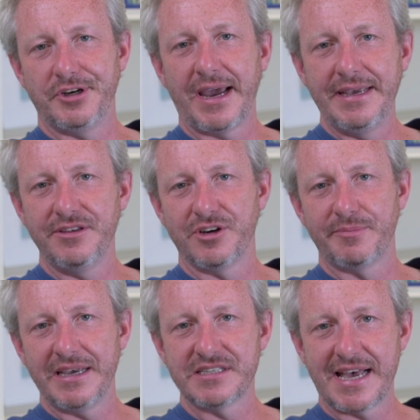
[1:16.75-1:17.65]
hiding your
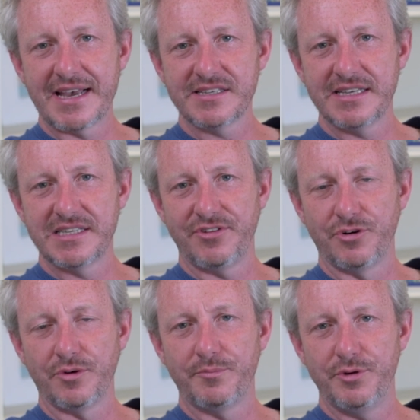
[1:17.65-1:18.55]
best assets if you're
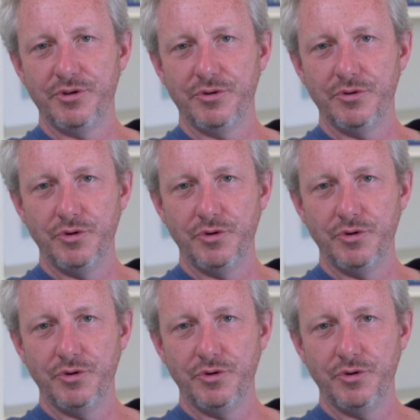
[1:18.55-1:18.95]
not putting